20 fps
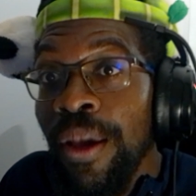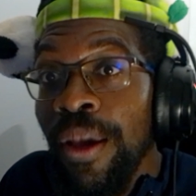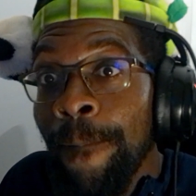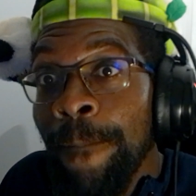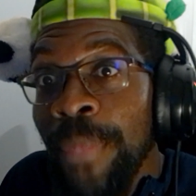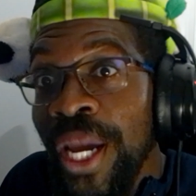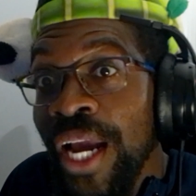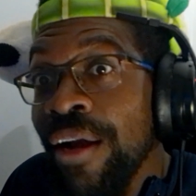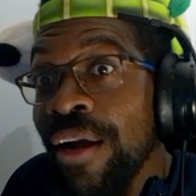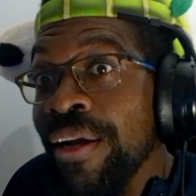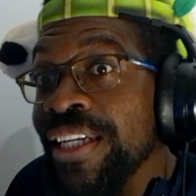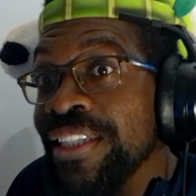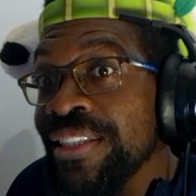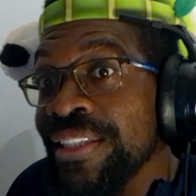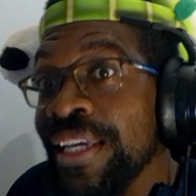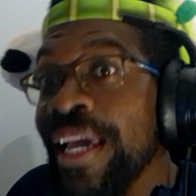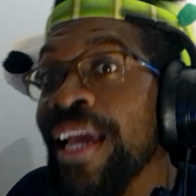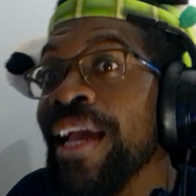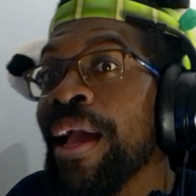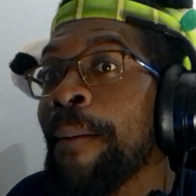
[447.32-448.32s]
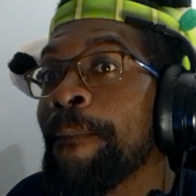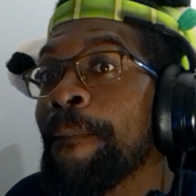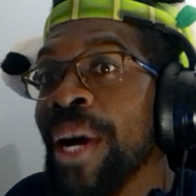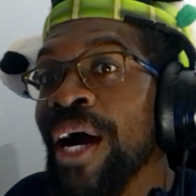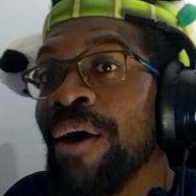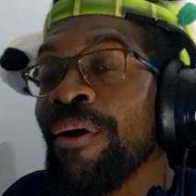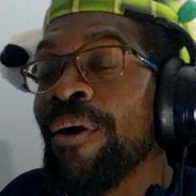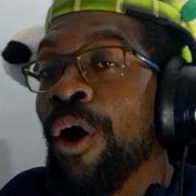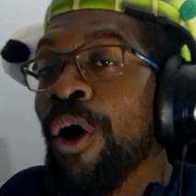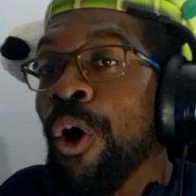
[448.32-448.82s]
a bear could take
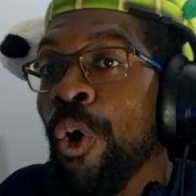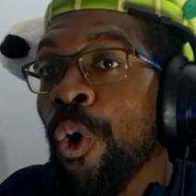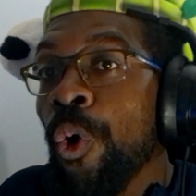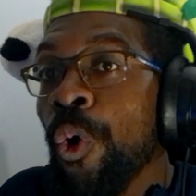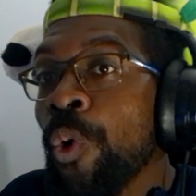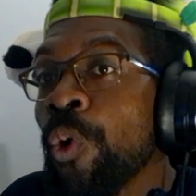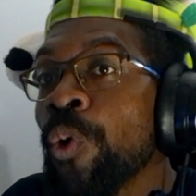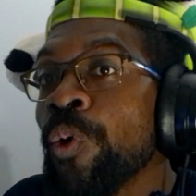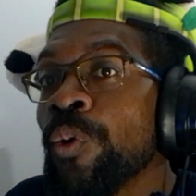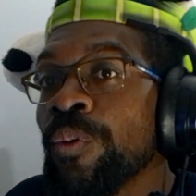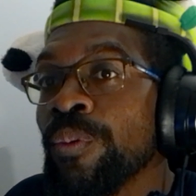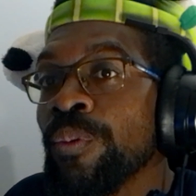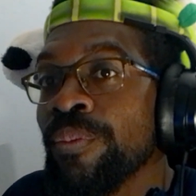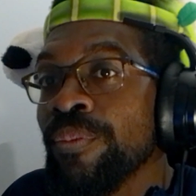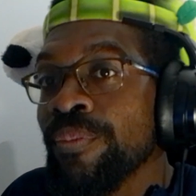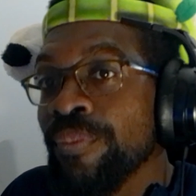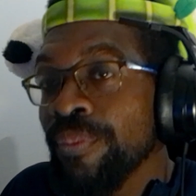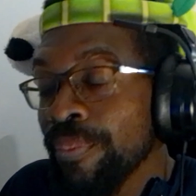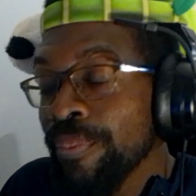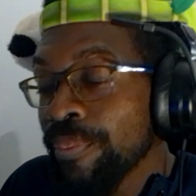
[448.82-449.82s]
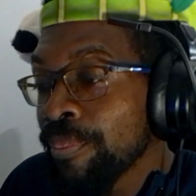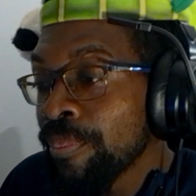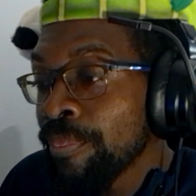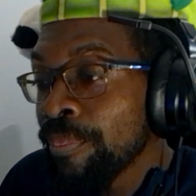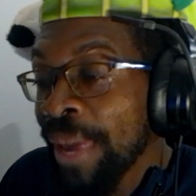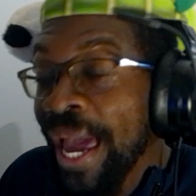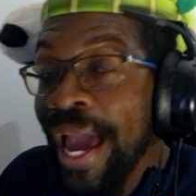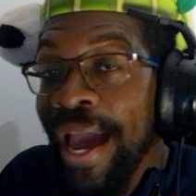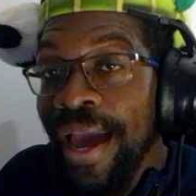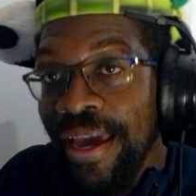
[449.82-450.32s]
about a whole
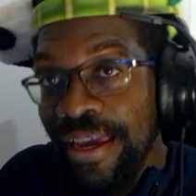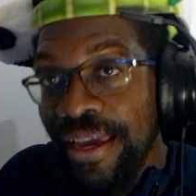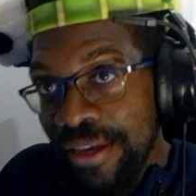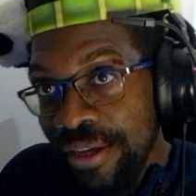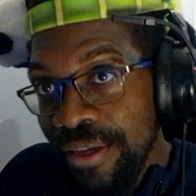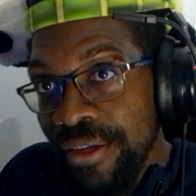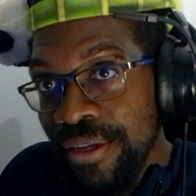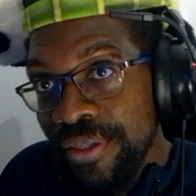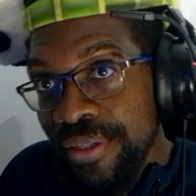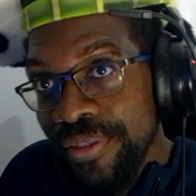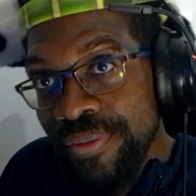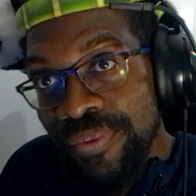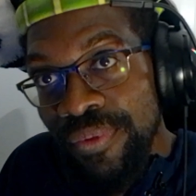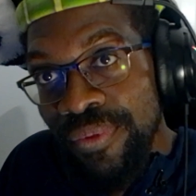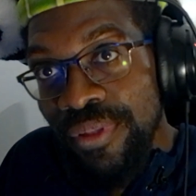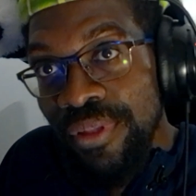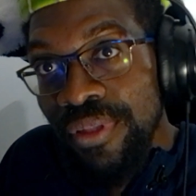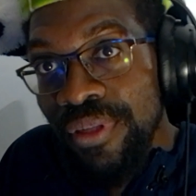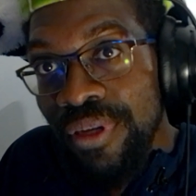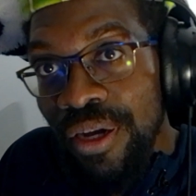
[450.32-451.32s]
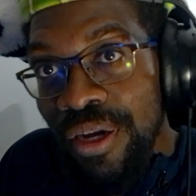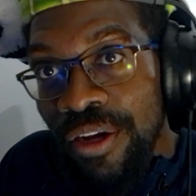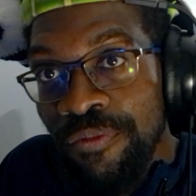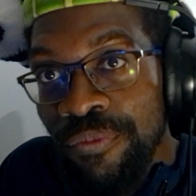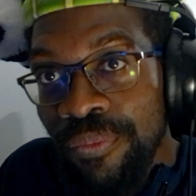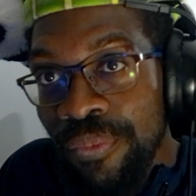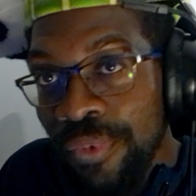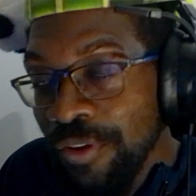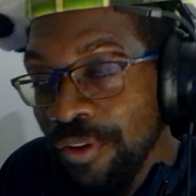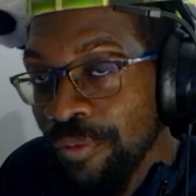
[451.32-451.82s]
mag.
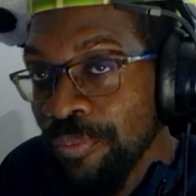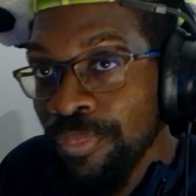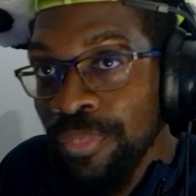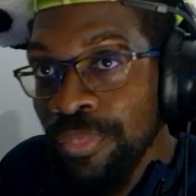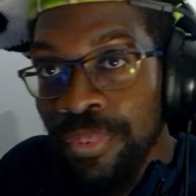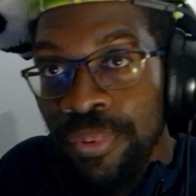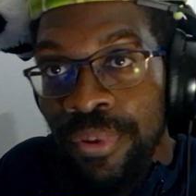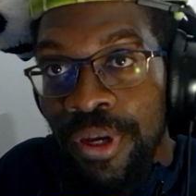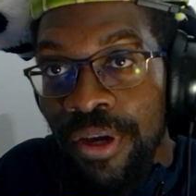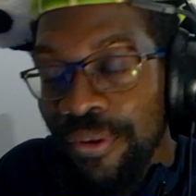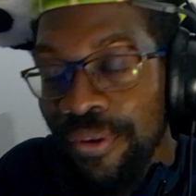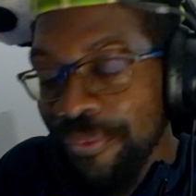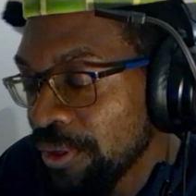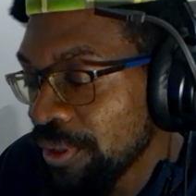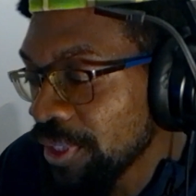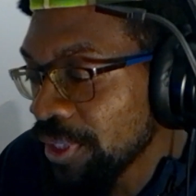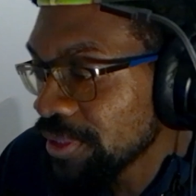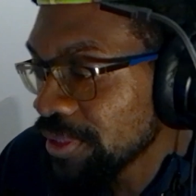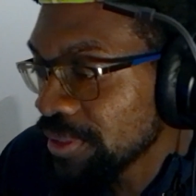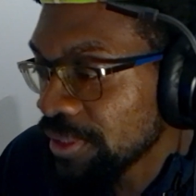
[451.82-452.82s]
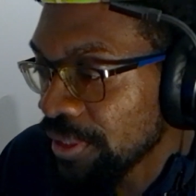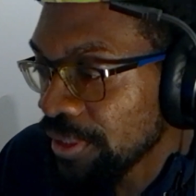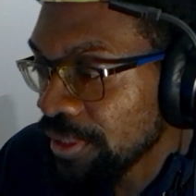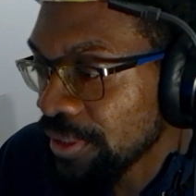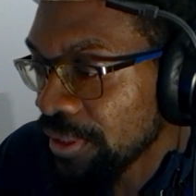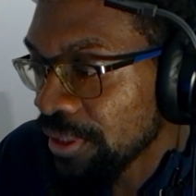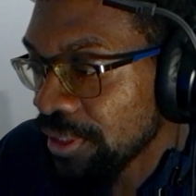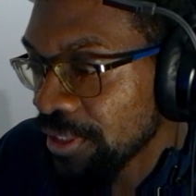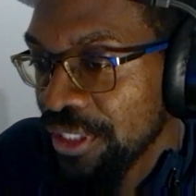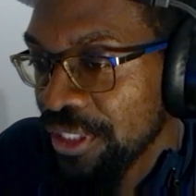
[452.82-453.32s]
You know what?
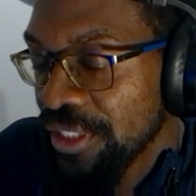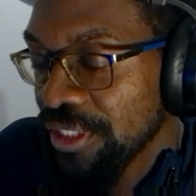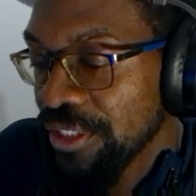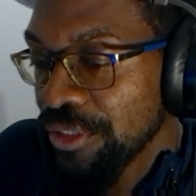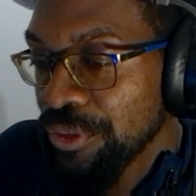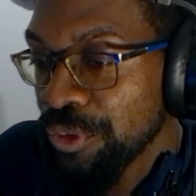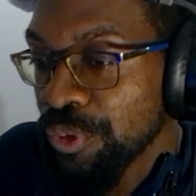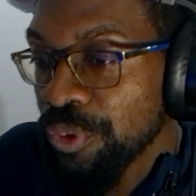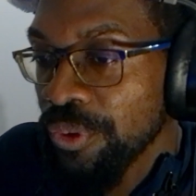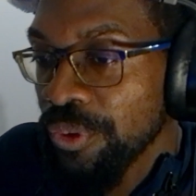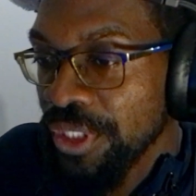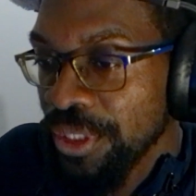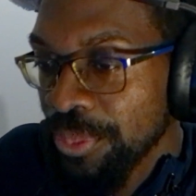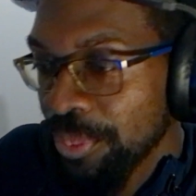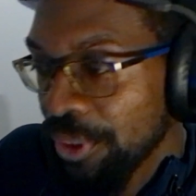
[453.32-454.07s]
There's nothing to